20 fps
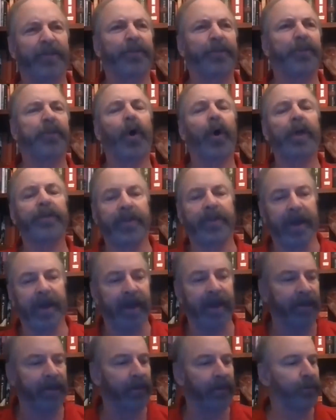thought that
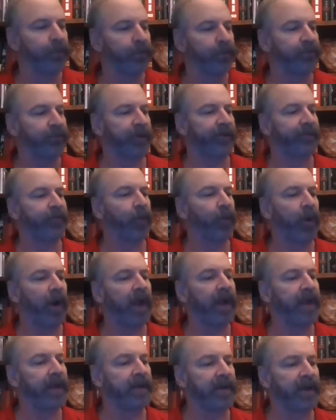I use before
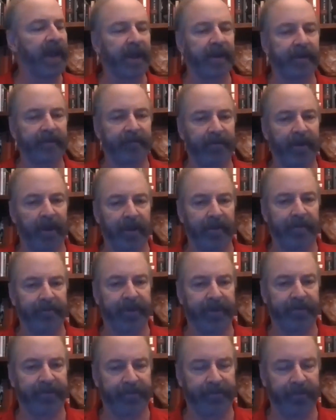I get involved
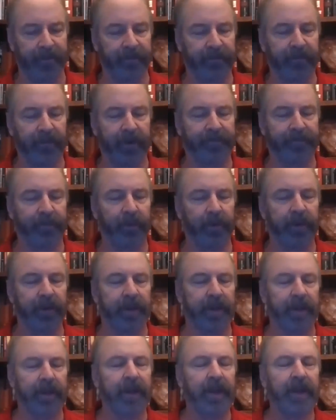as a first
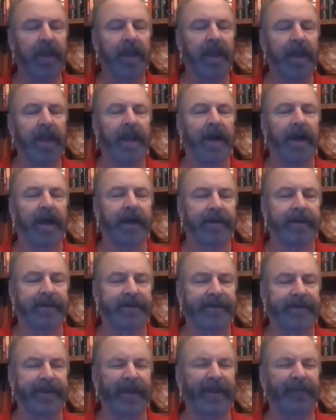referee,
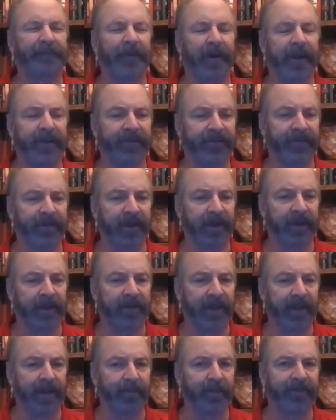if I see a
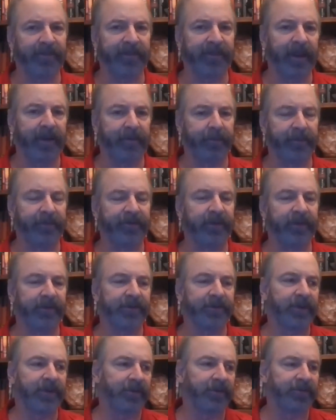team that's out of
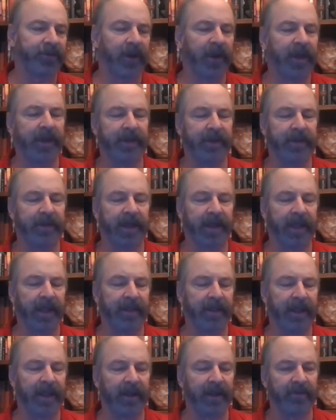position, I'll try and
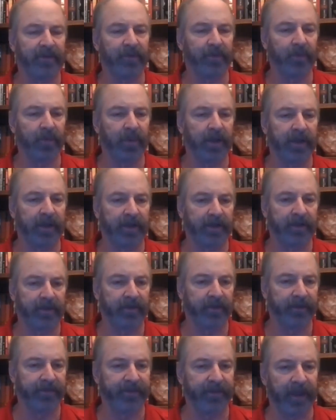indicate that to
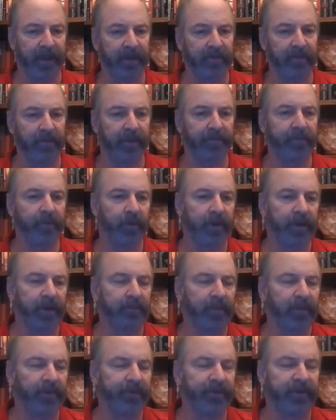the second referee.
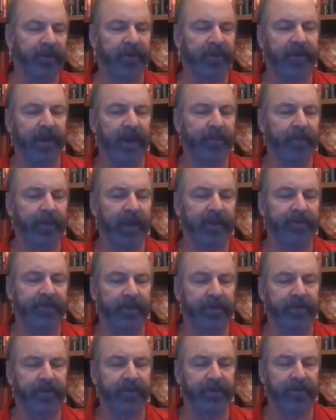Most of the time that's
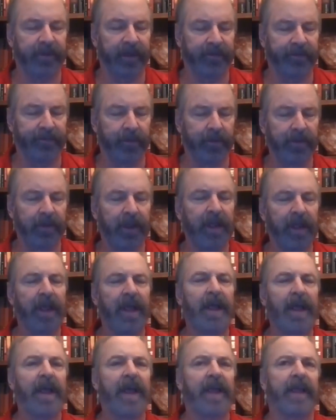unsuccessful.
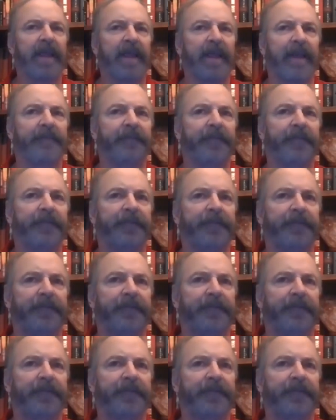If